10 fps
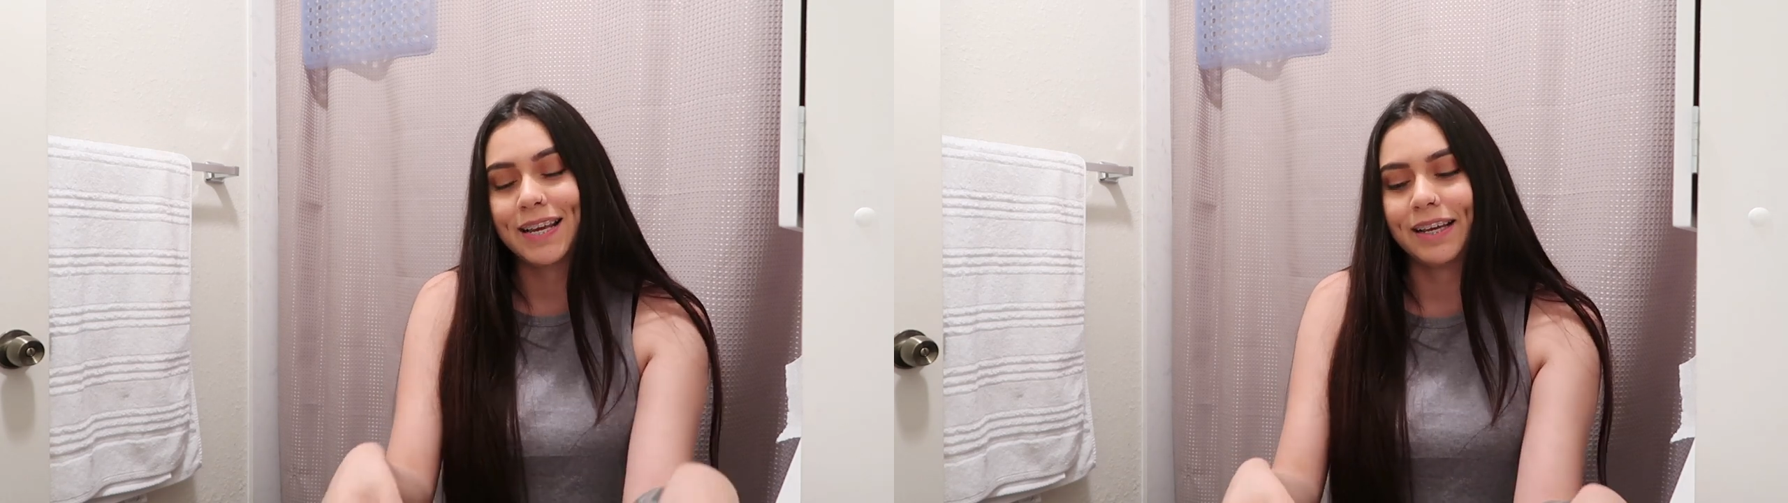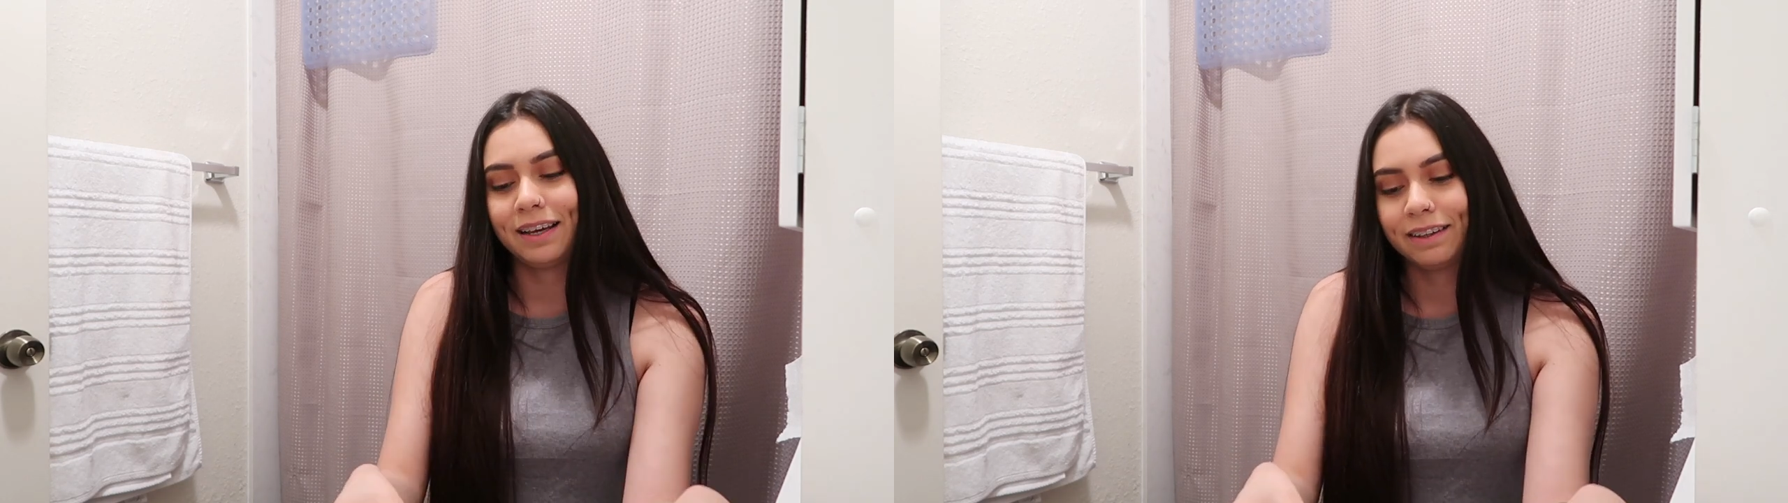
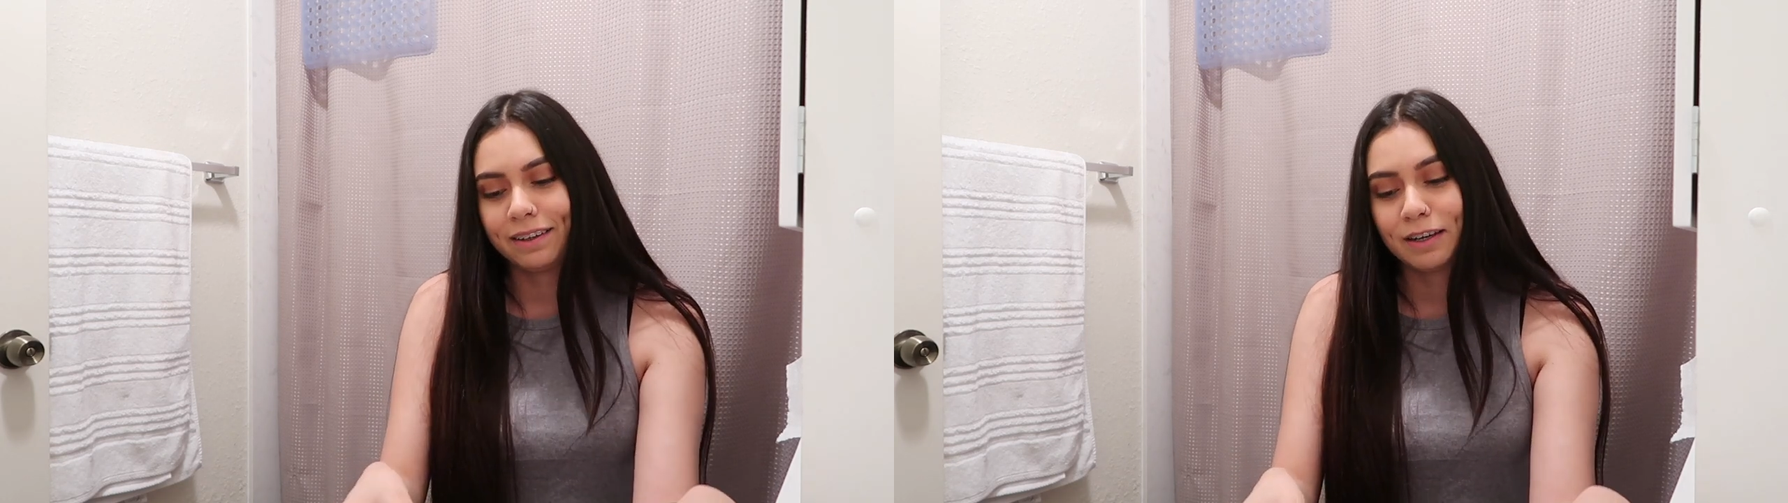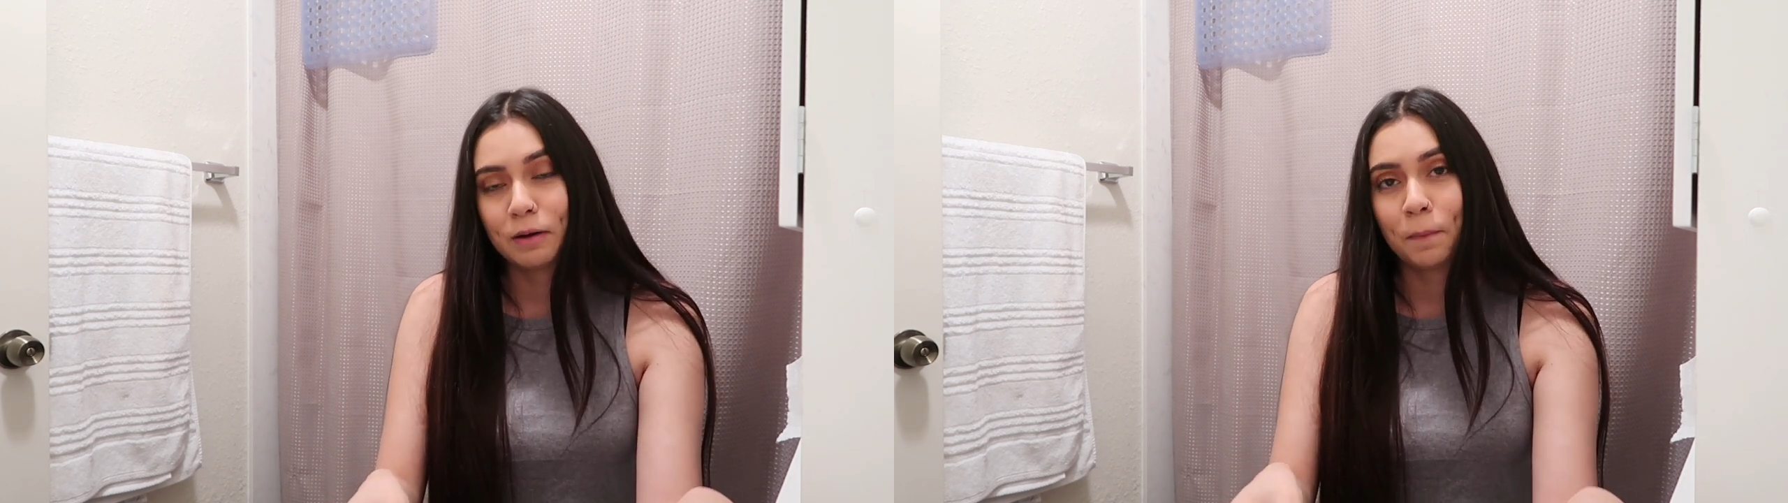
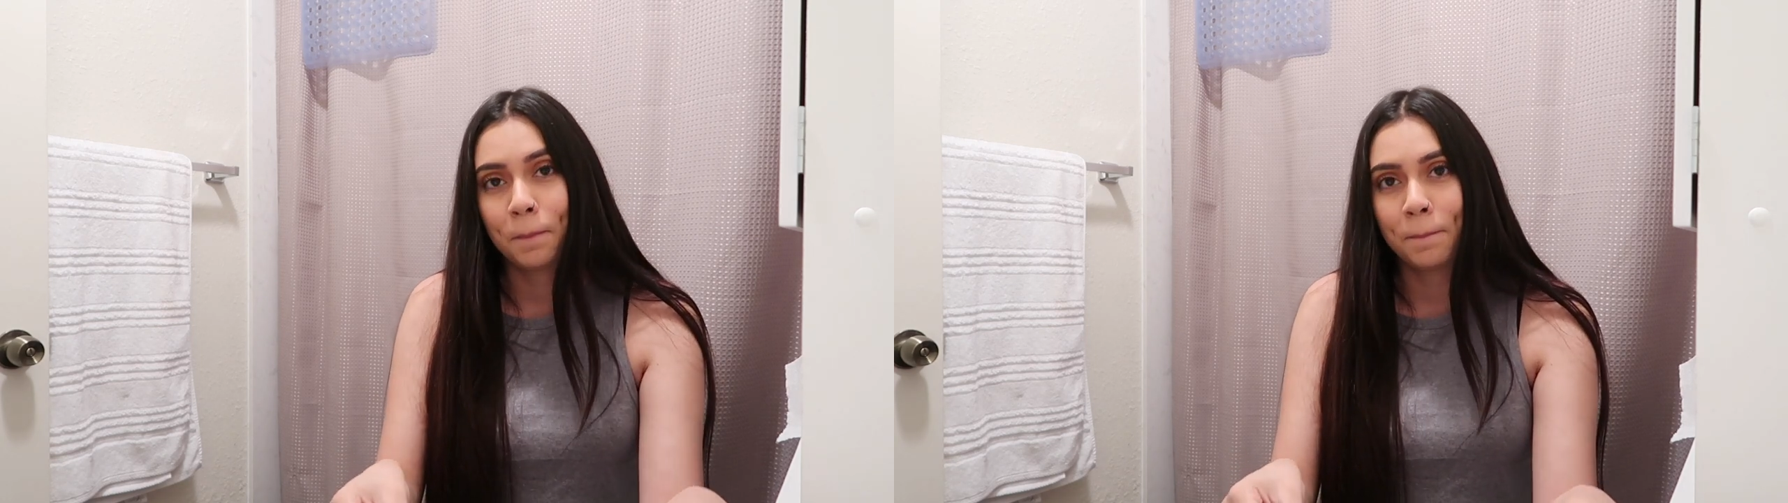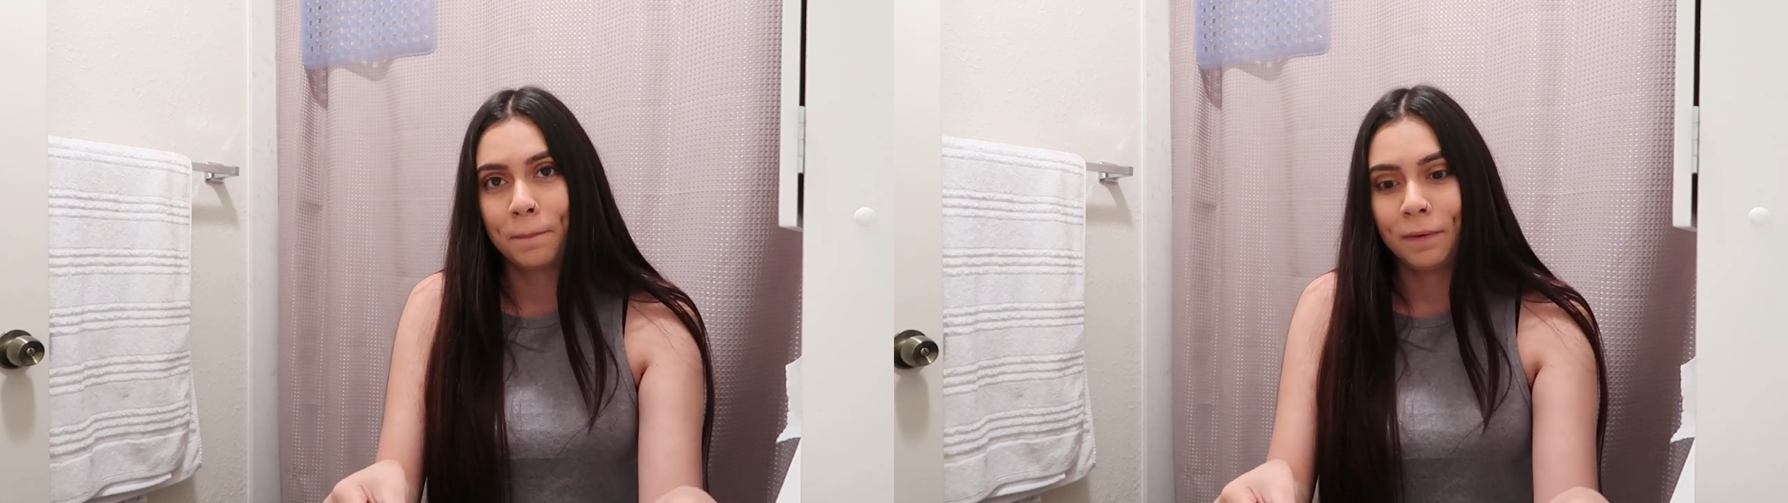together.
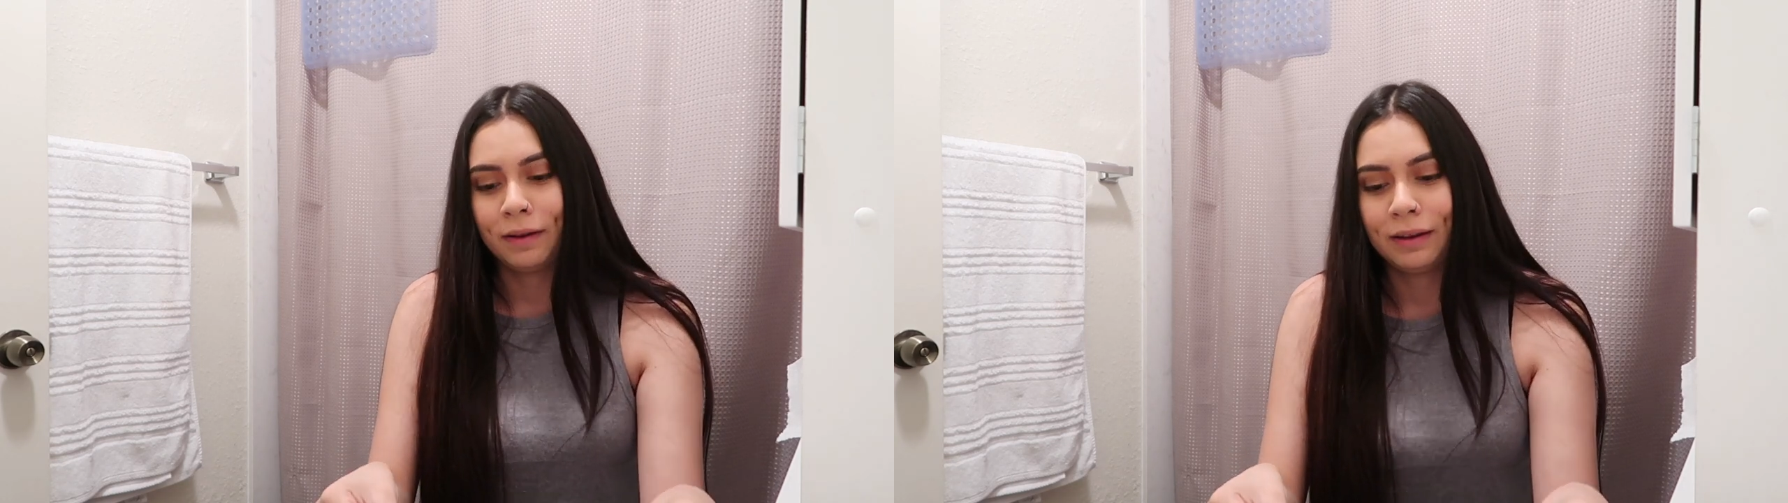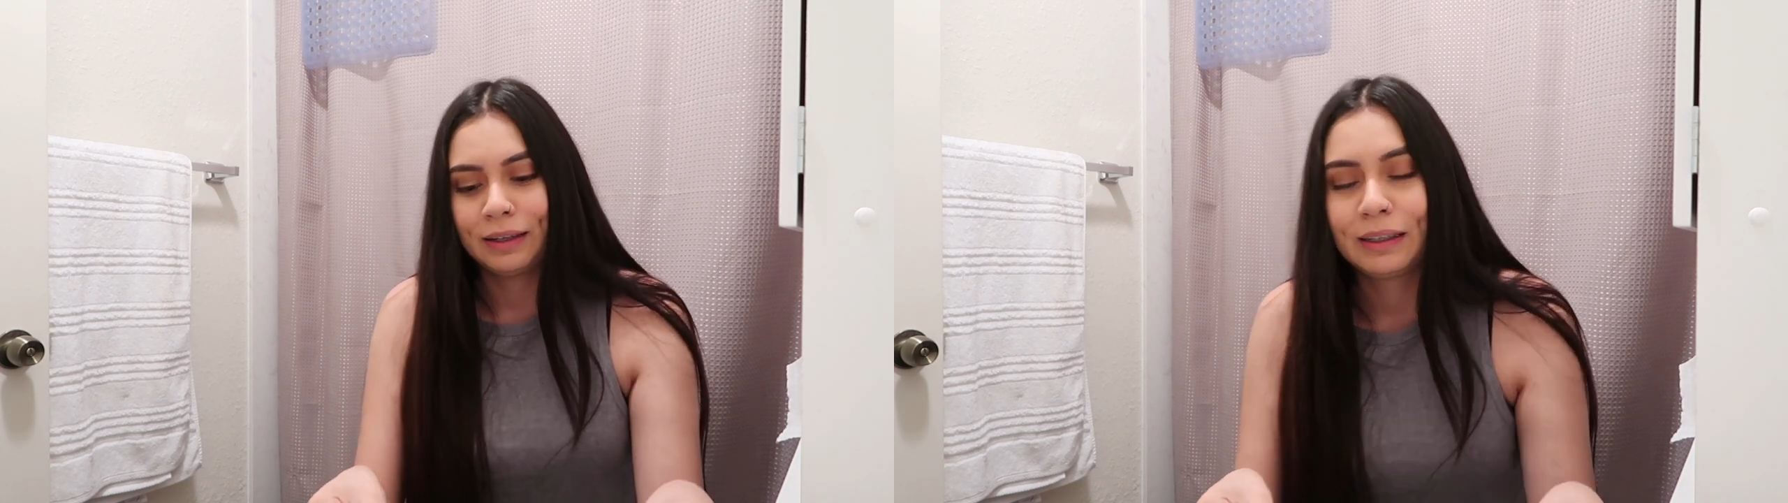
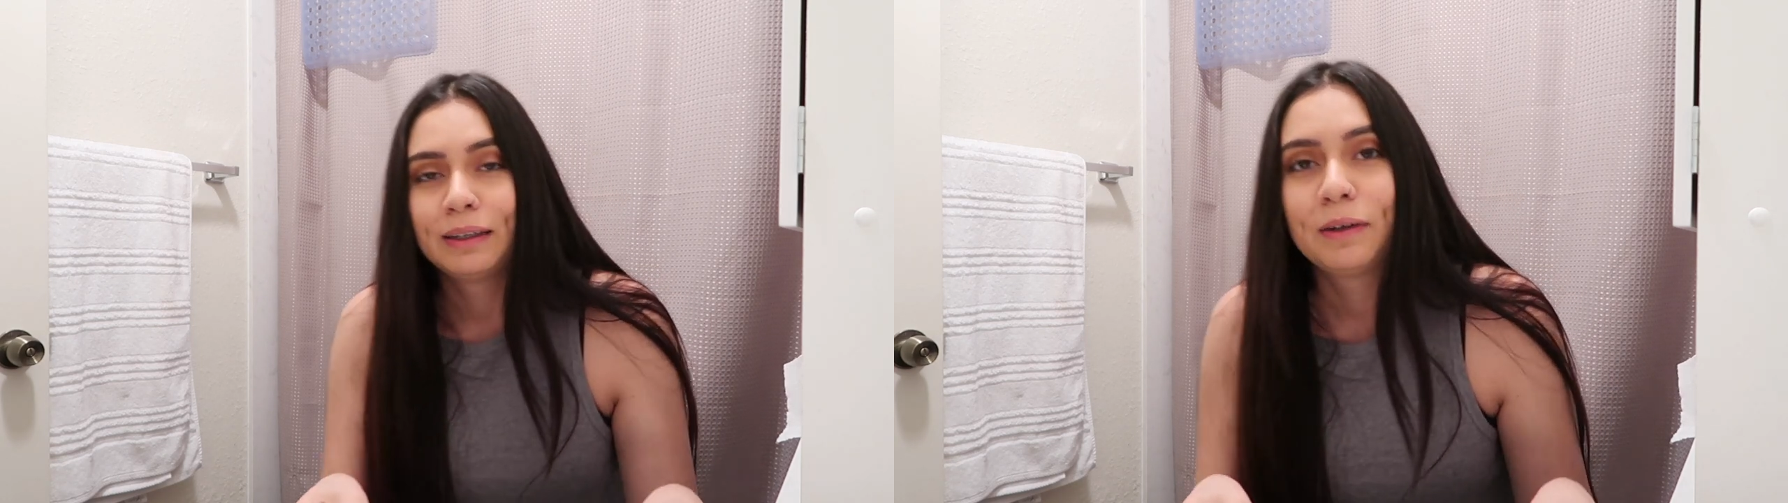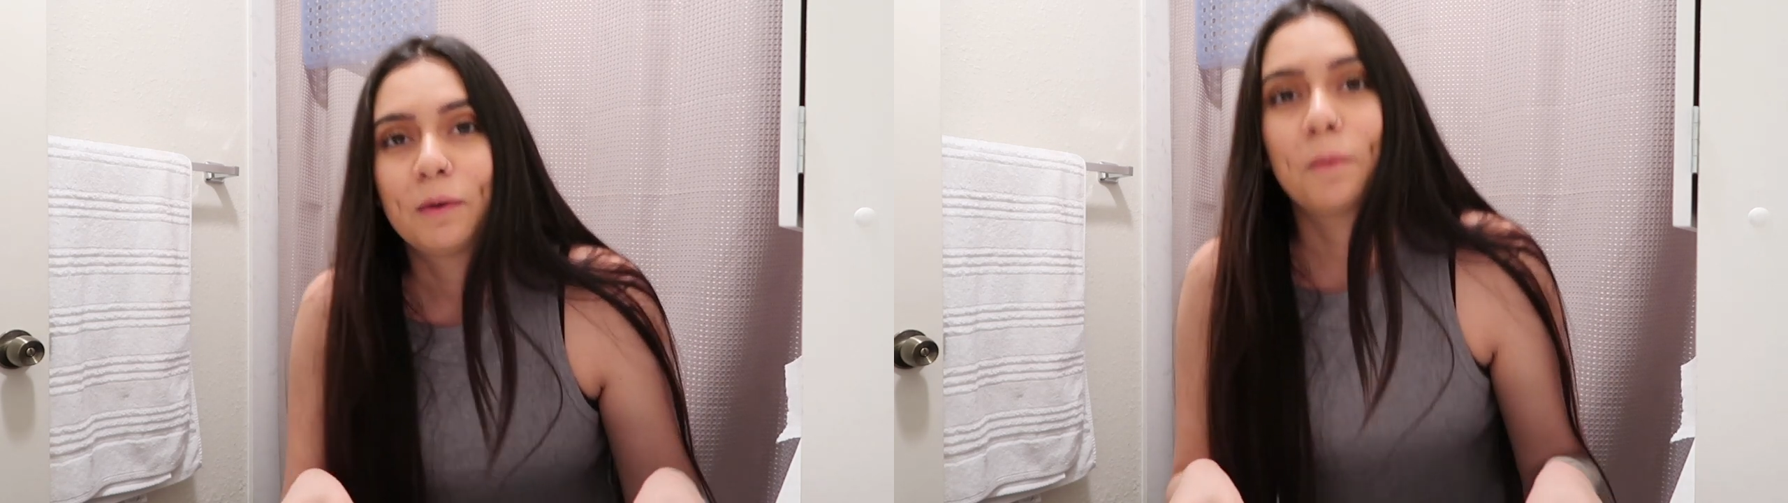
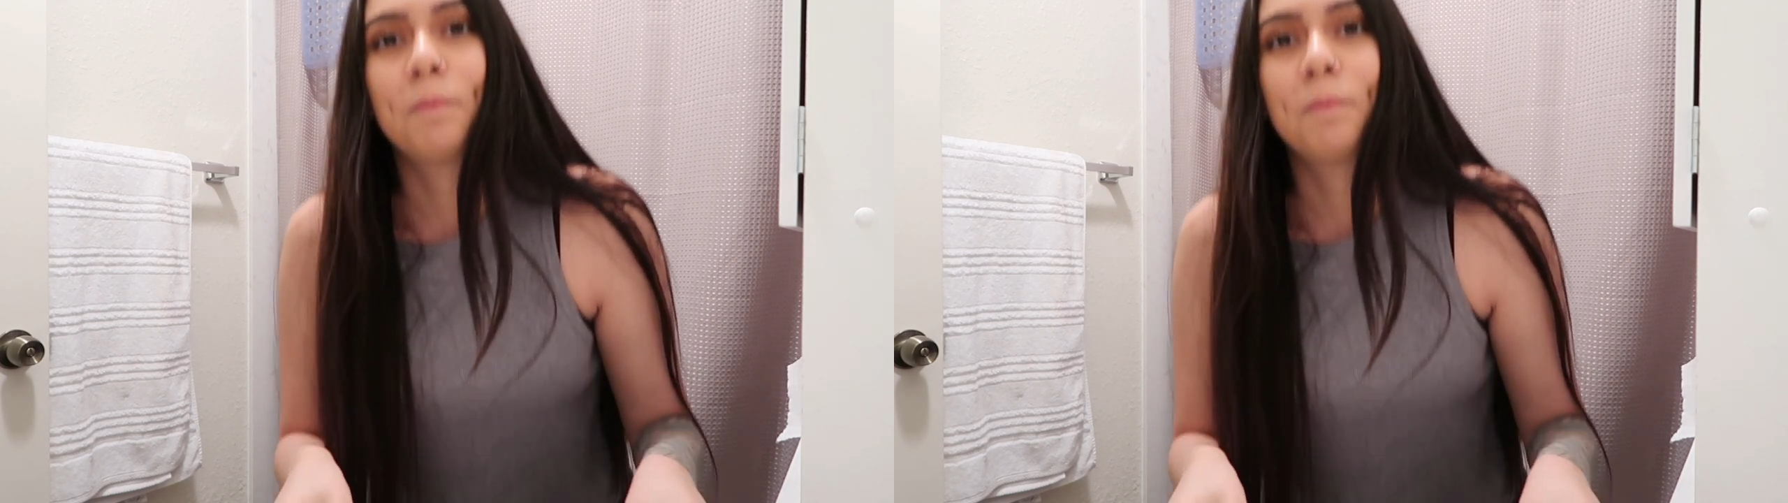Oh